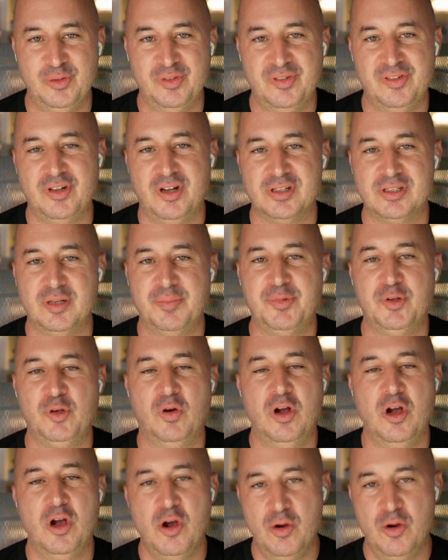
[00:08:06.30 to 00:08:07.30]
start up your
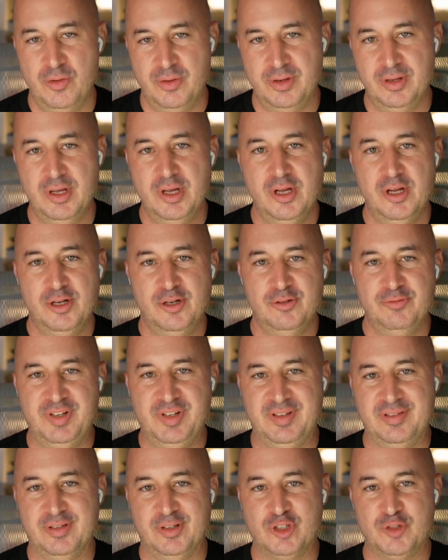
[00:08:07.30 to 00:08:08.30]
own
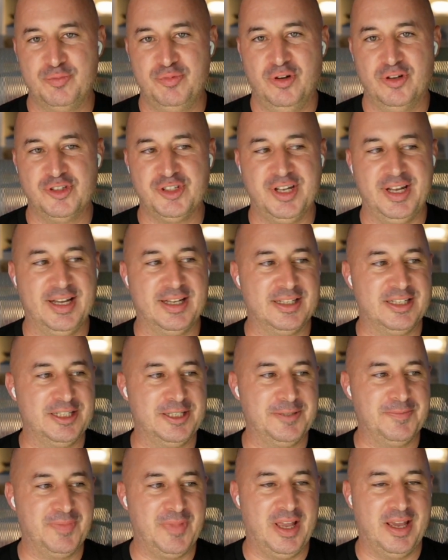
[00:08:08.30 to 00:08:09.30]
research projects,
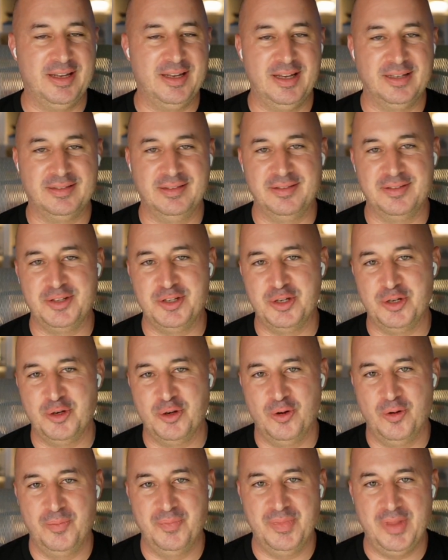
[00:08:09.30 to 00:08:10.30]
and let us
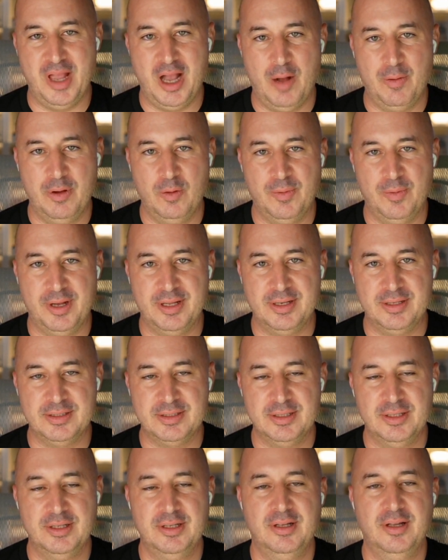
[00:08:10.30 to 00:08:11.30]
know how it went.
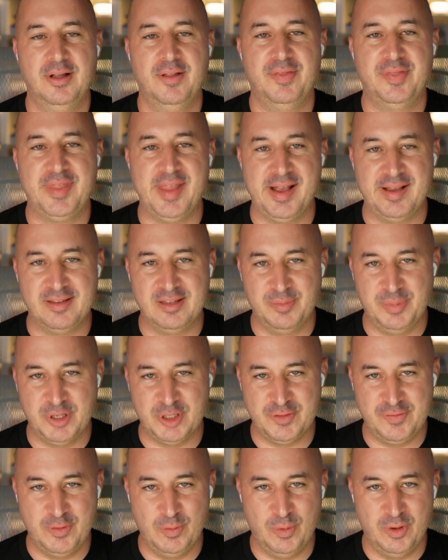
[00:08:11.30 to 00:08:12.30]
Thanks so much
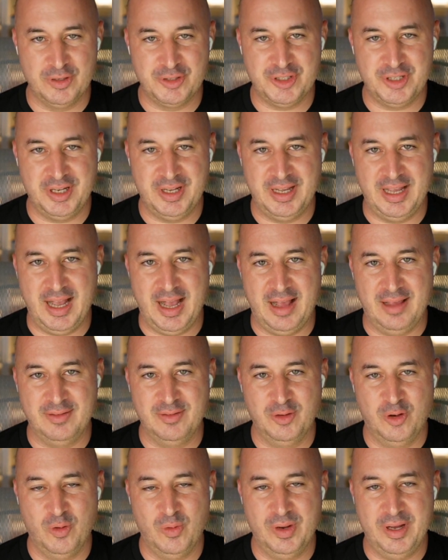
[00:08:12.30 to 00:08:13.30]
for watching. As
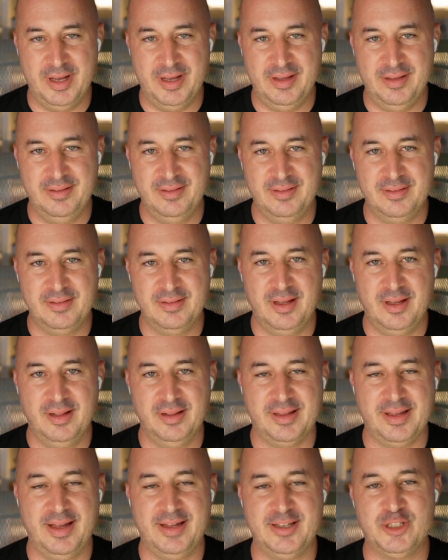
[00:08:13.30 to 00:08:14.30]
always, I'll
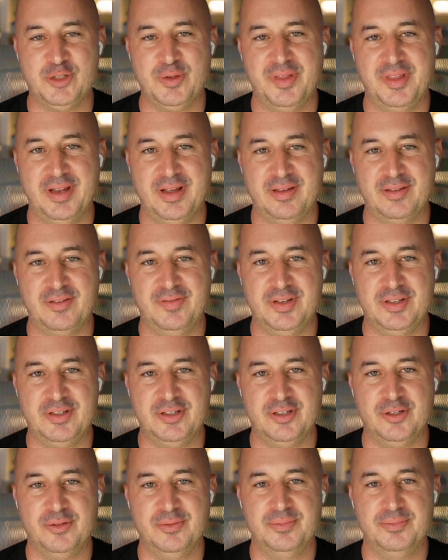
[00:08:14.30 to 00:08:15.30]
catch you in the next
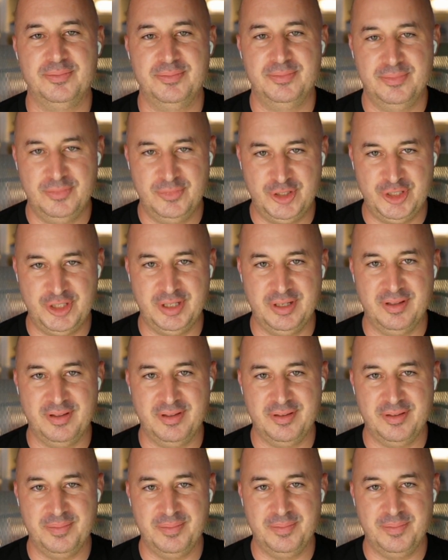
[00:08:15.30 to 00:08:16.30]
video. Cheers.